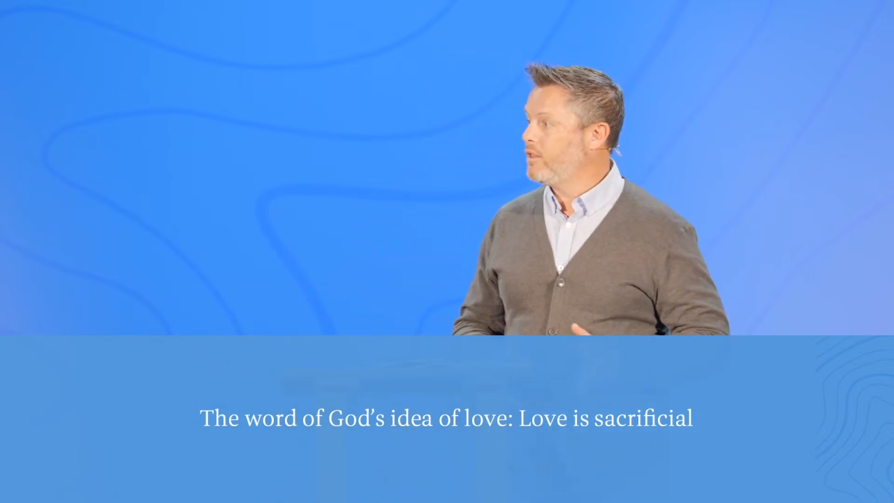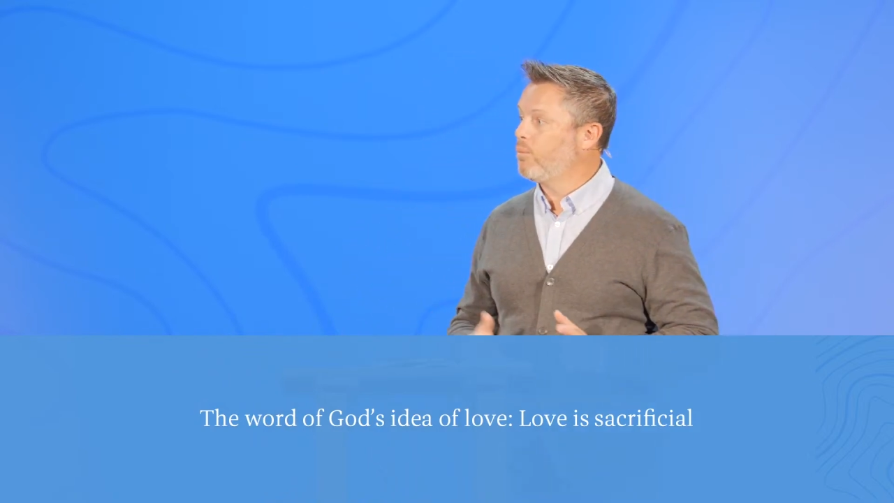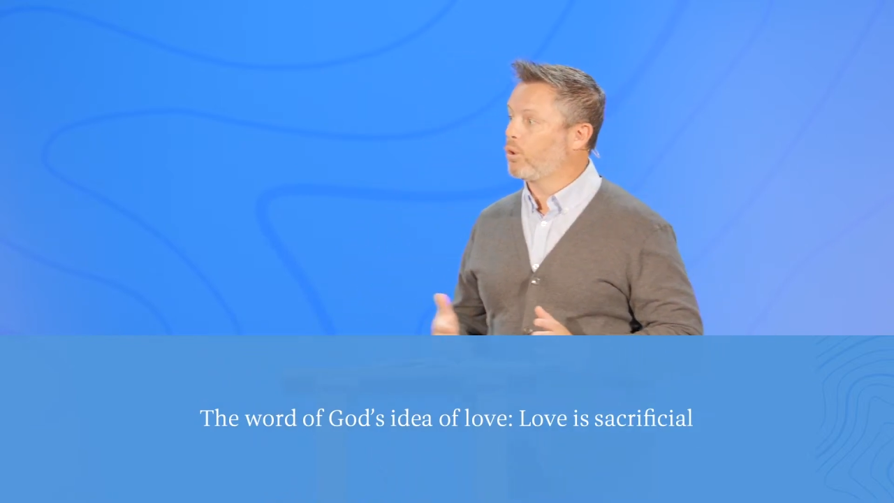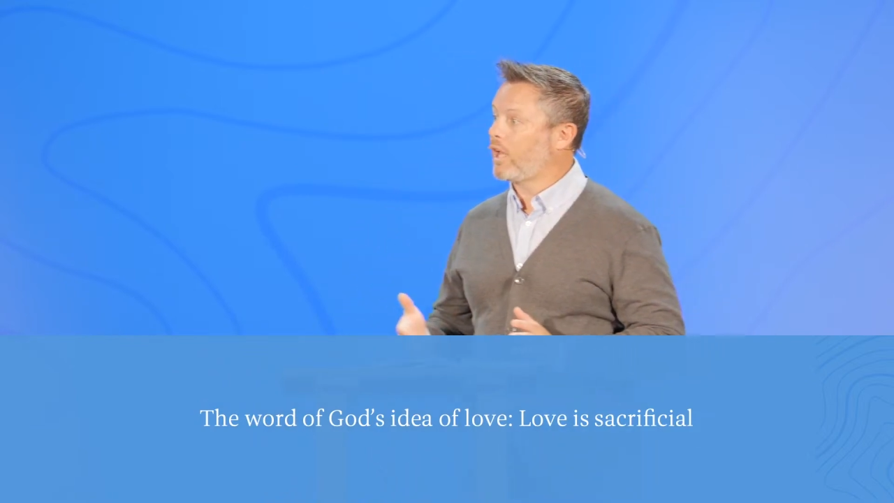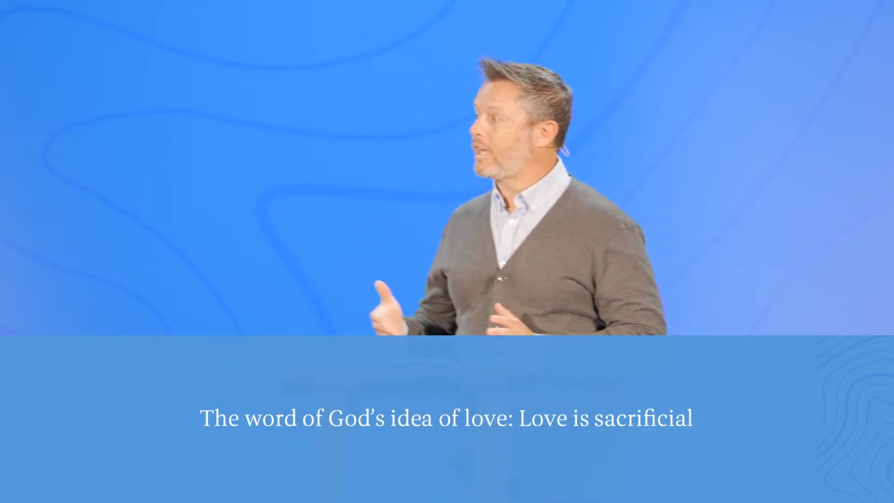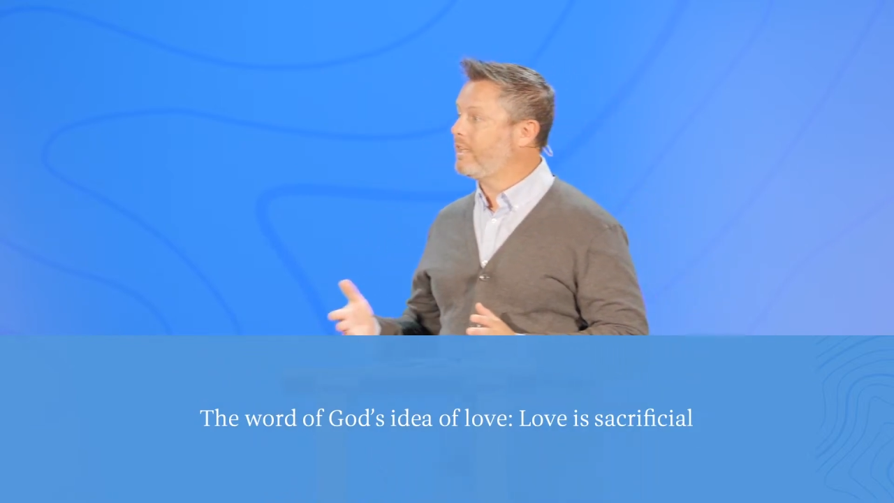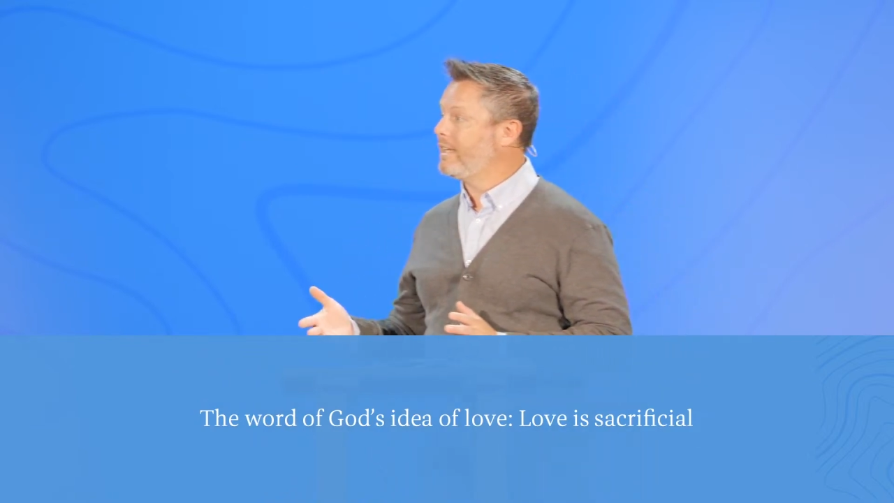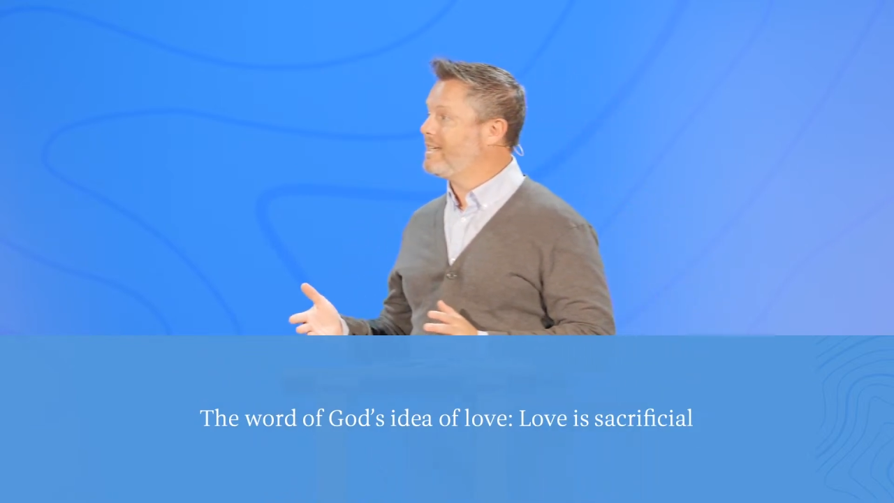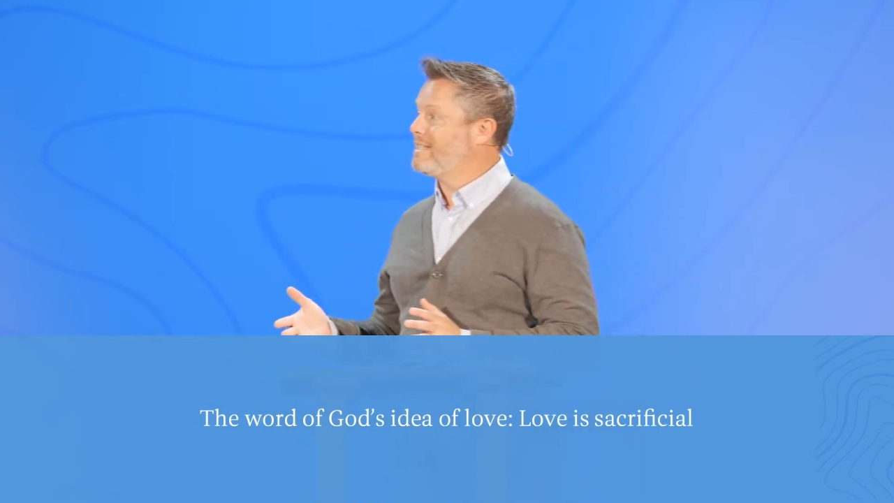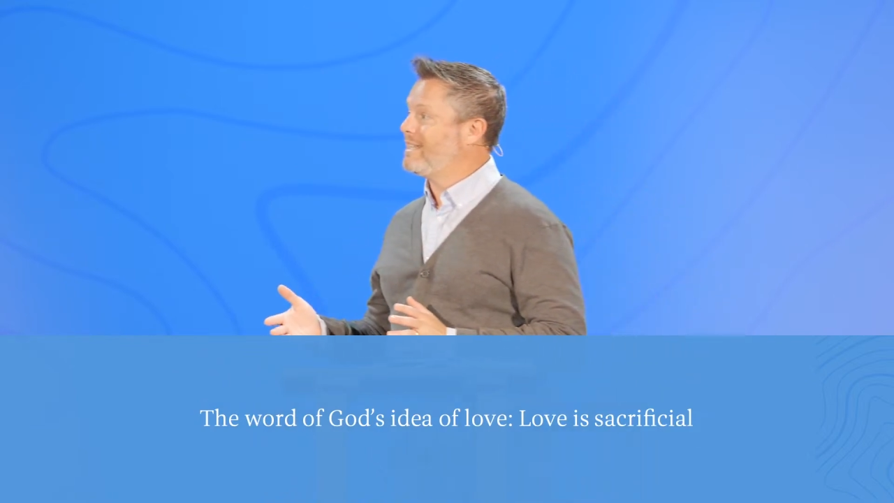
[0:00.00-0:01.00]
the more likely
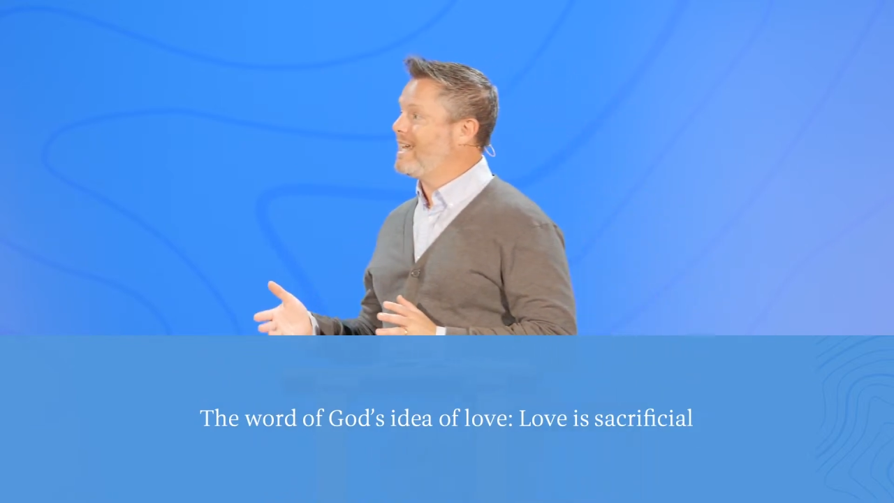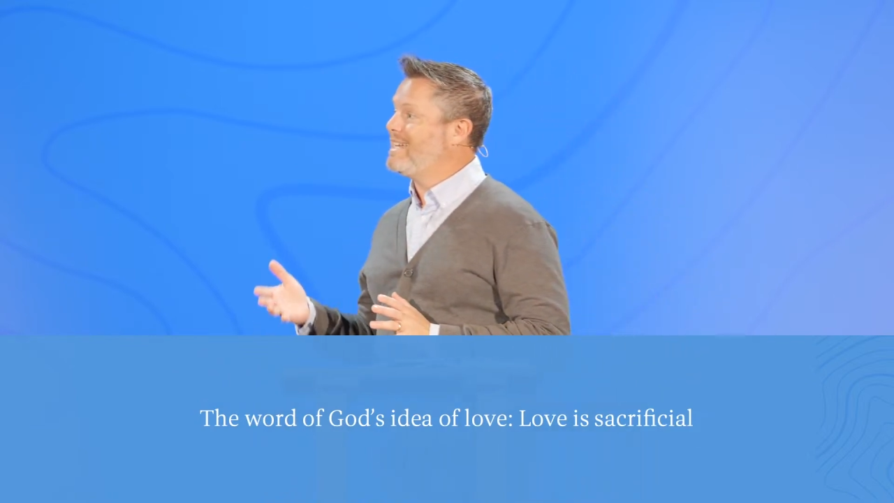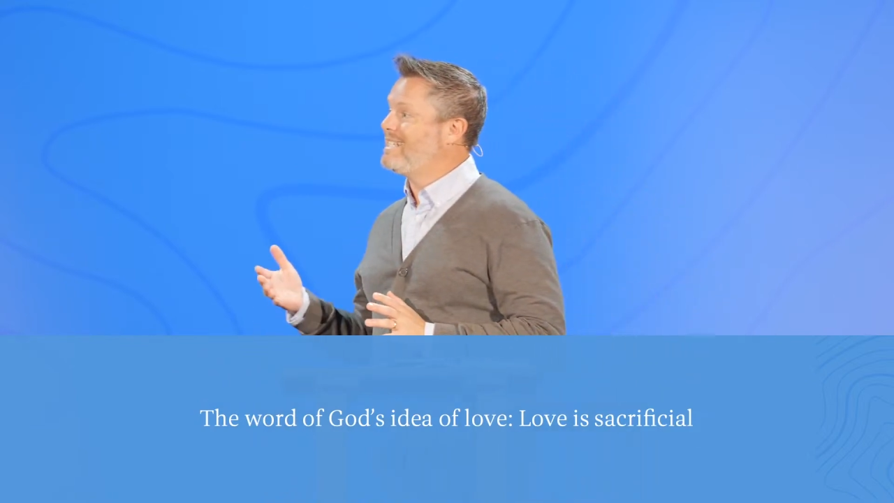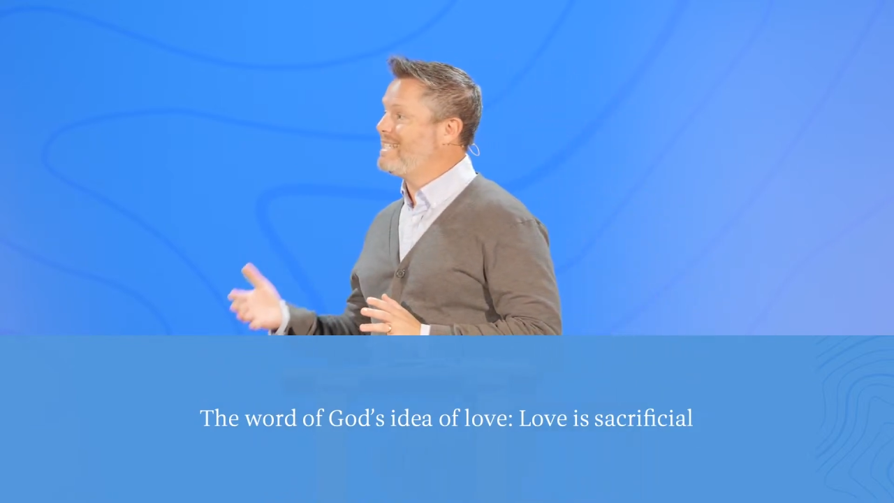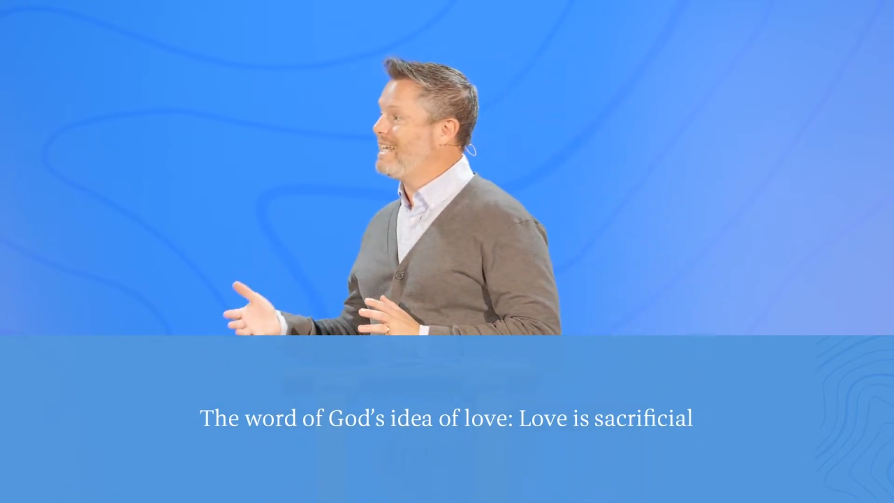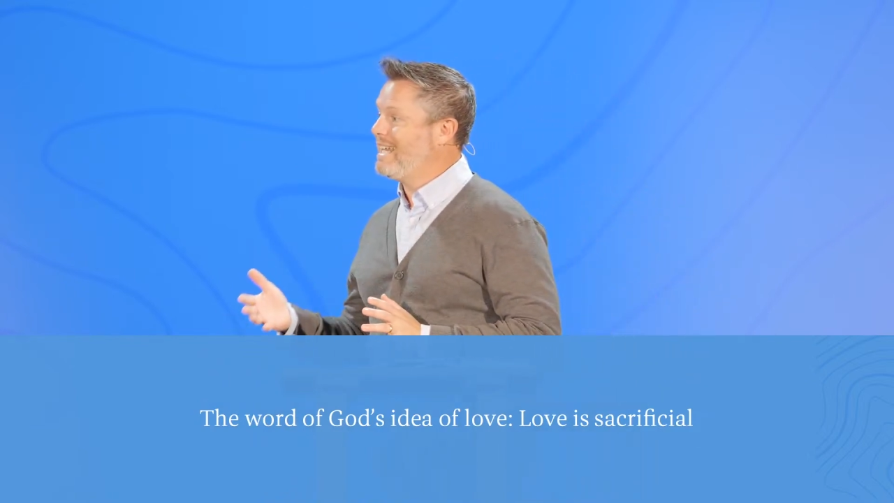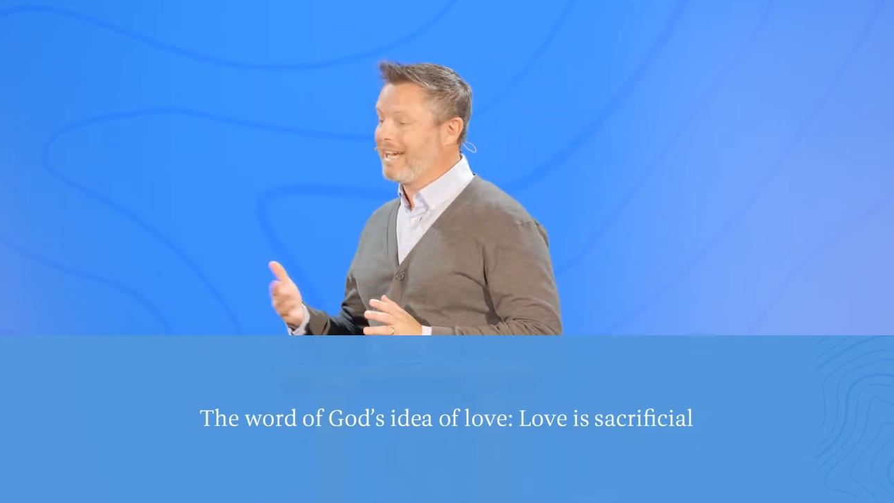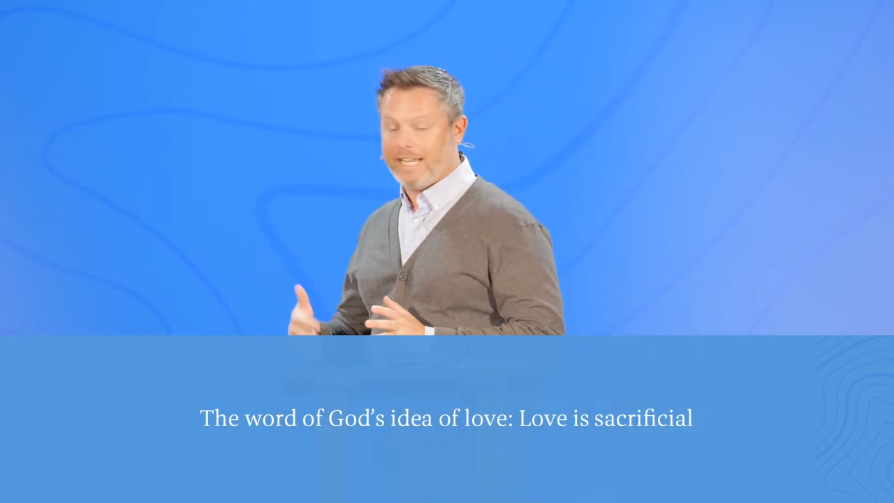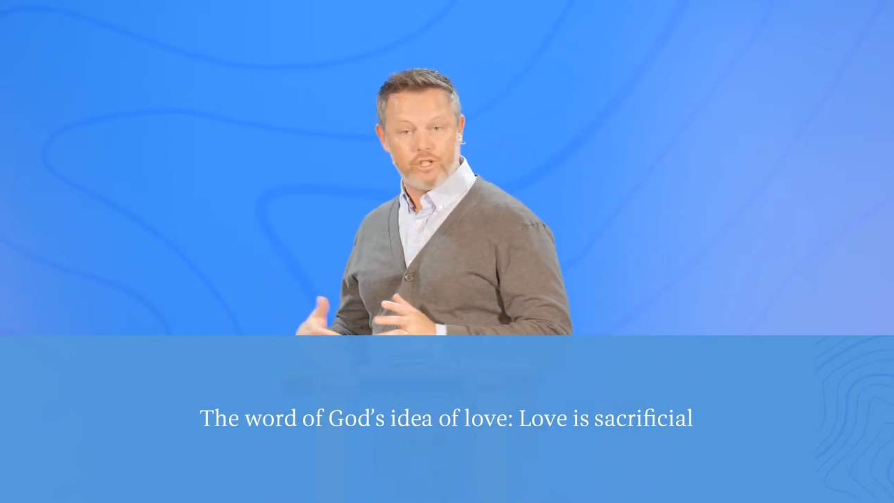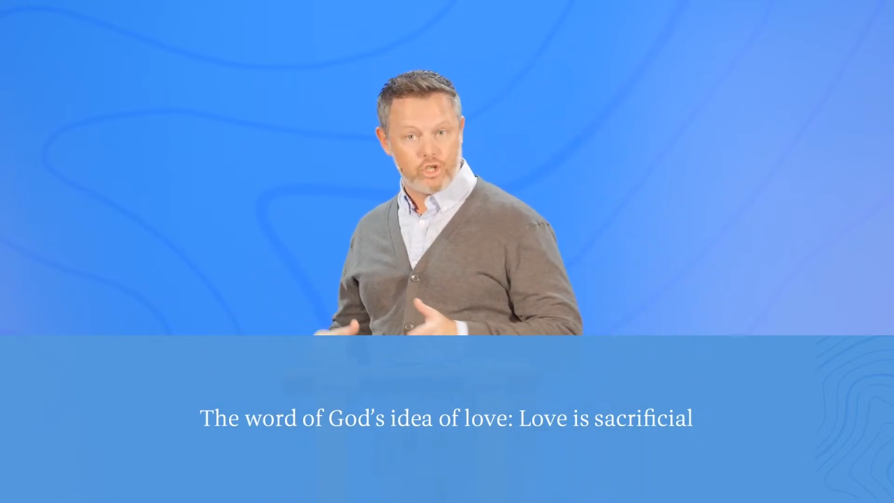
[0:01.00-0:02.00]
it is that they sin
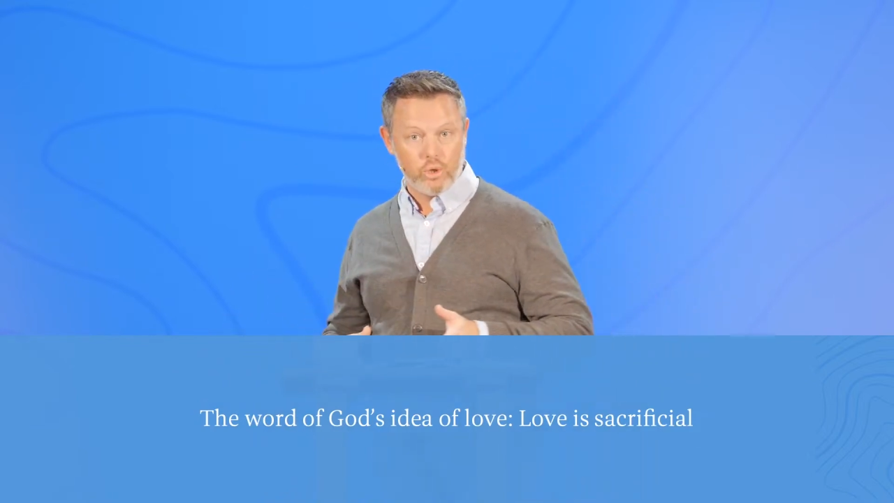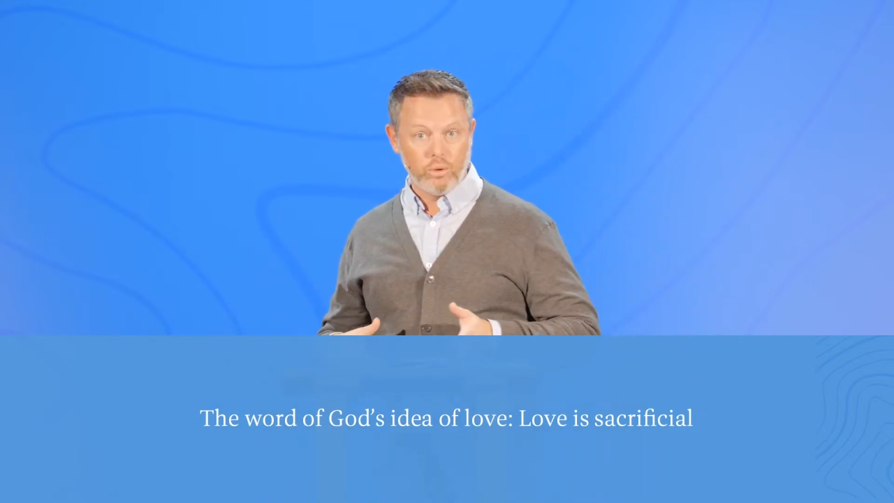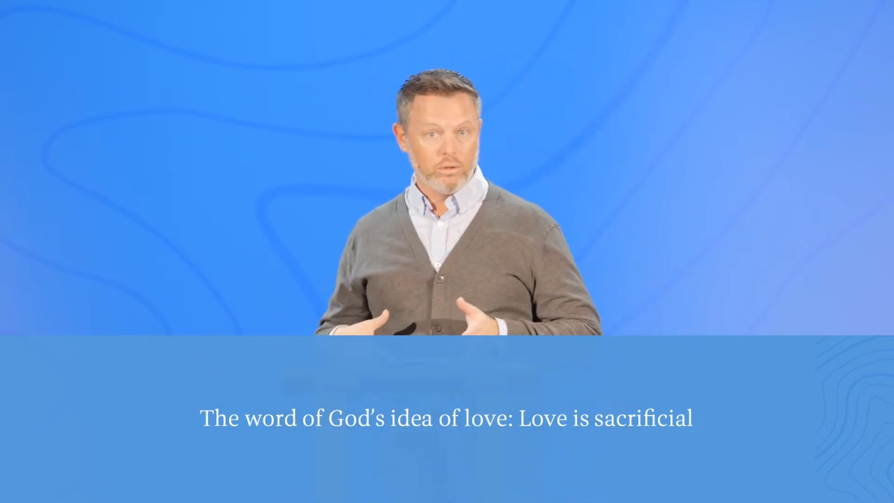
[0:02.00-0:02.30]
against you,